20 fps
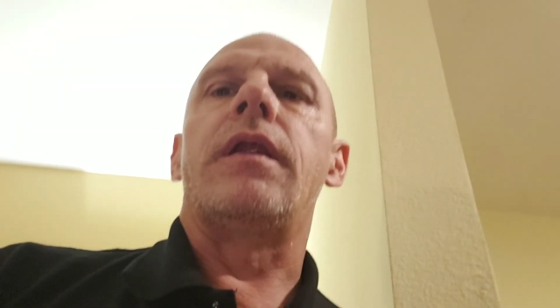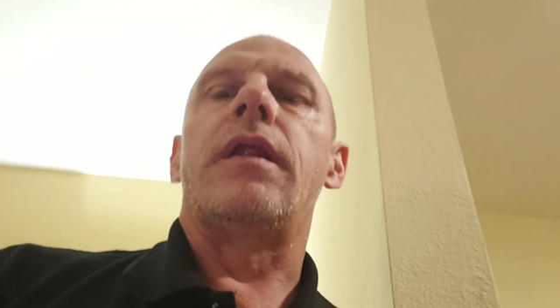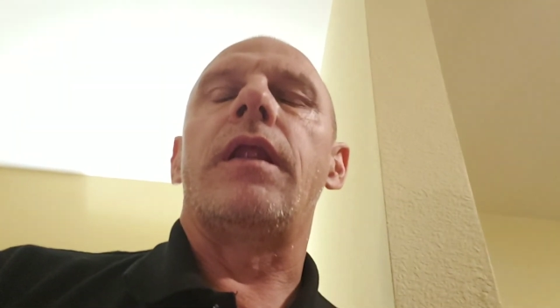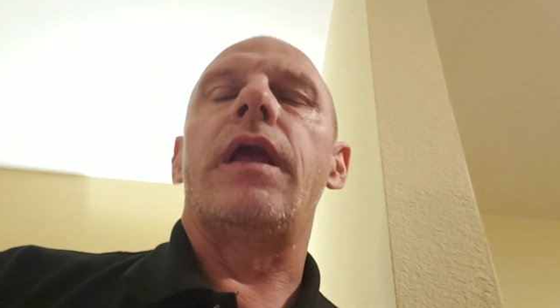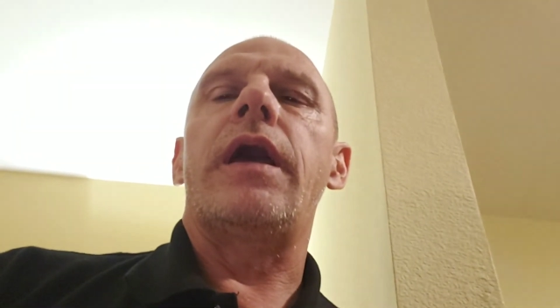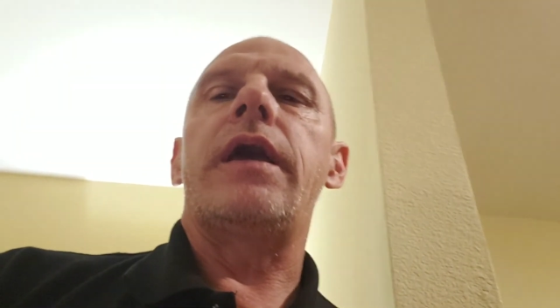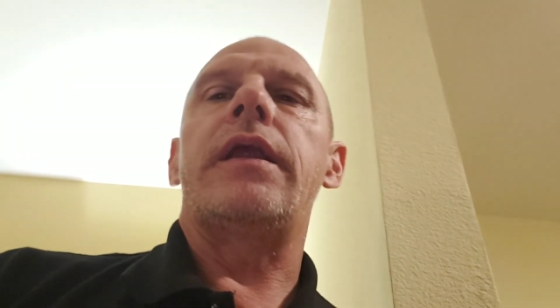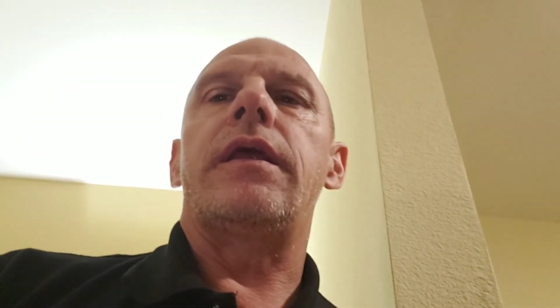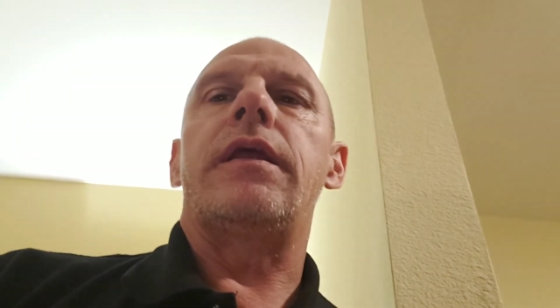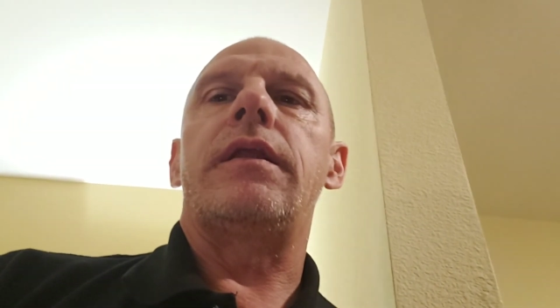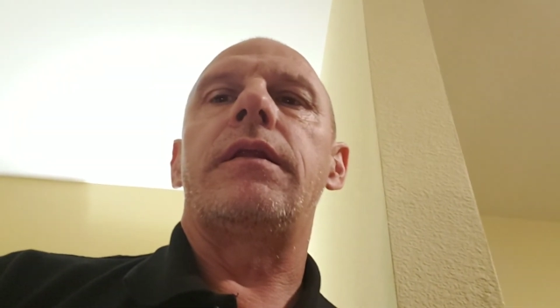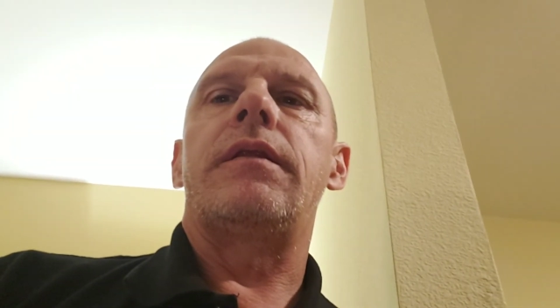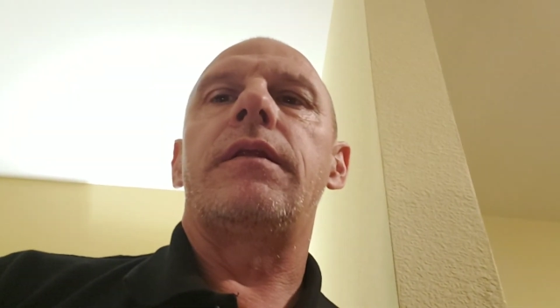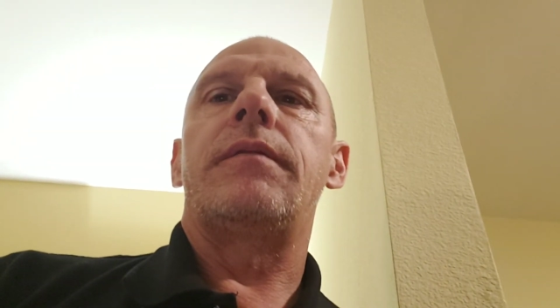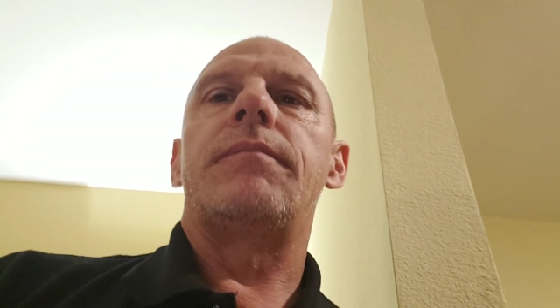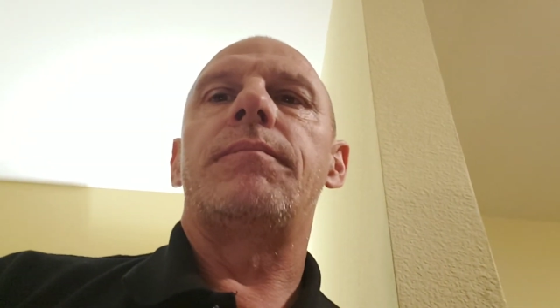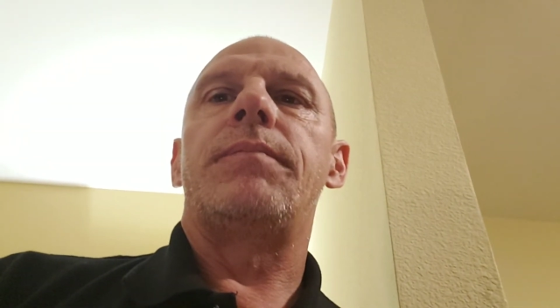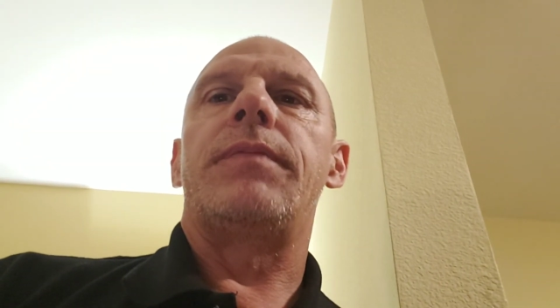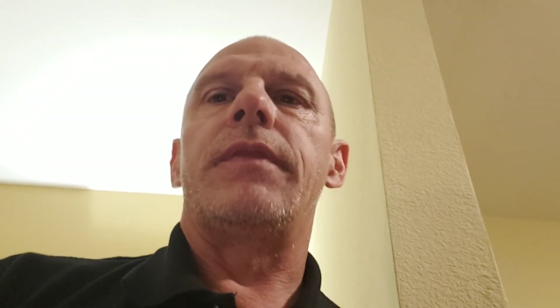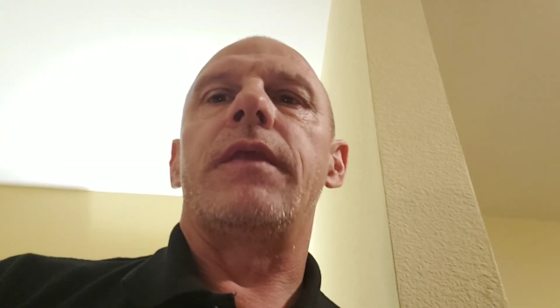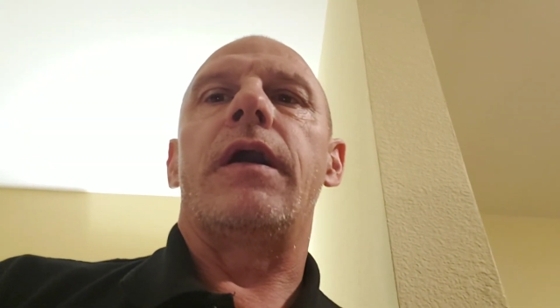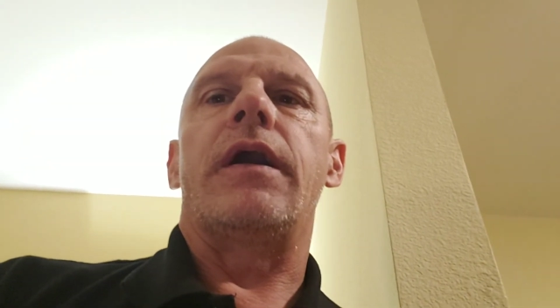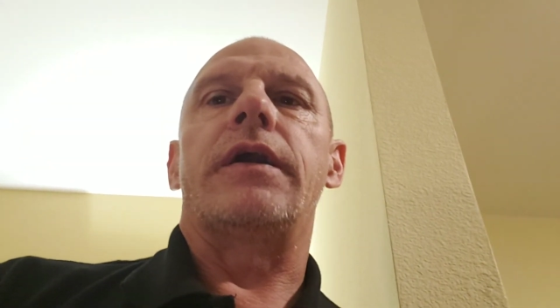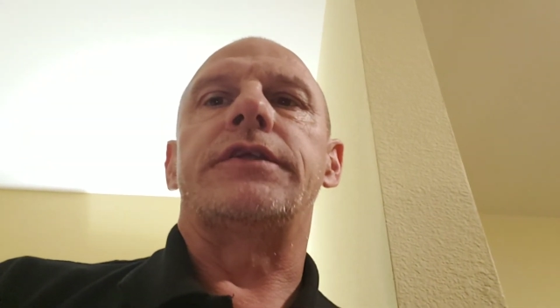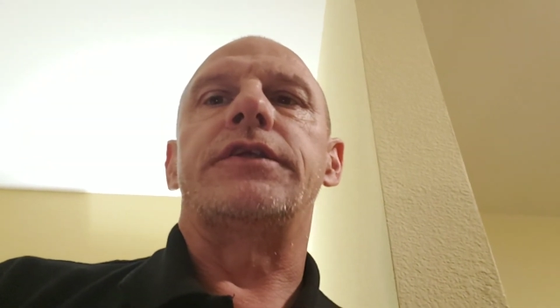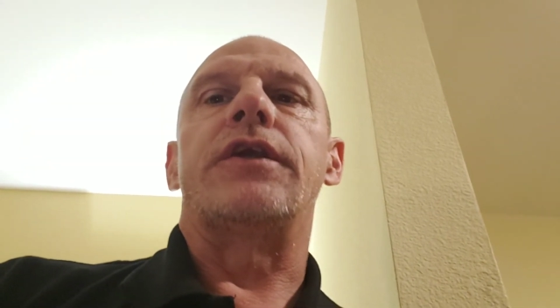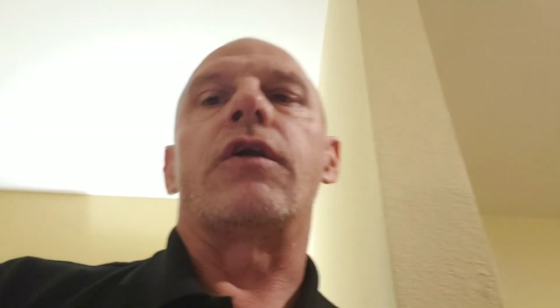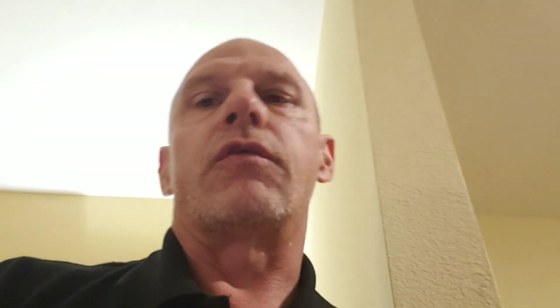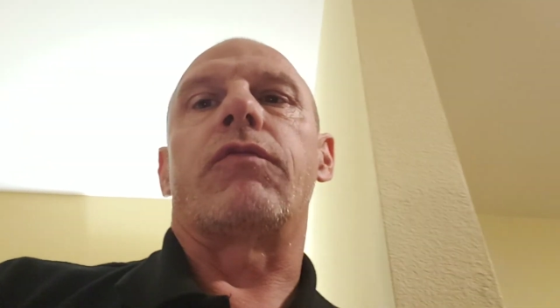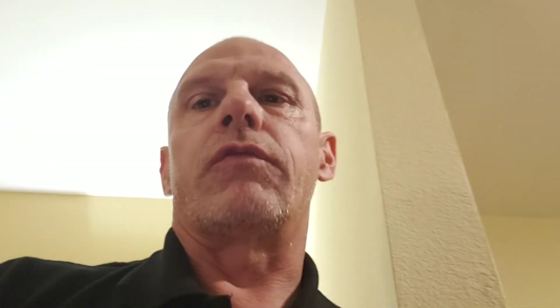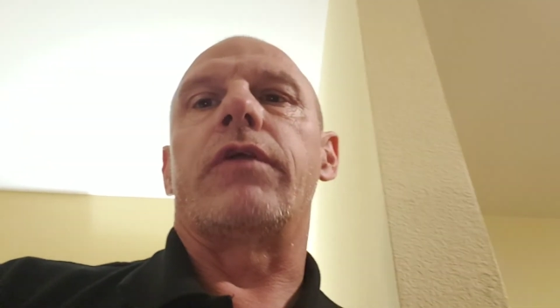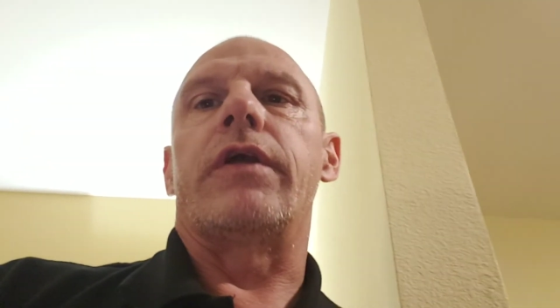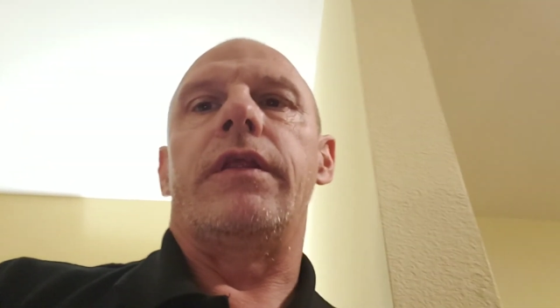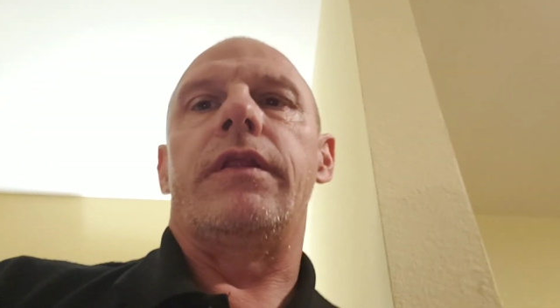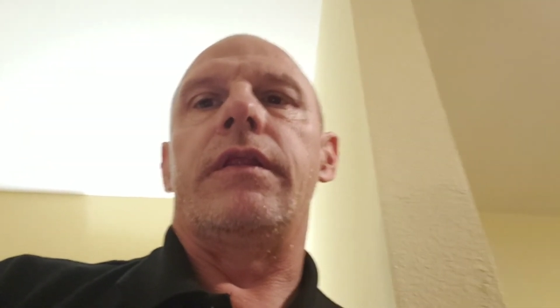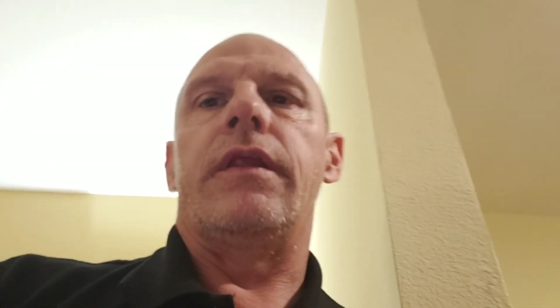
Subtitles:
of lading, it's not written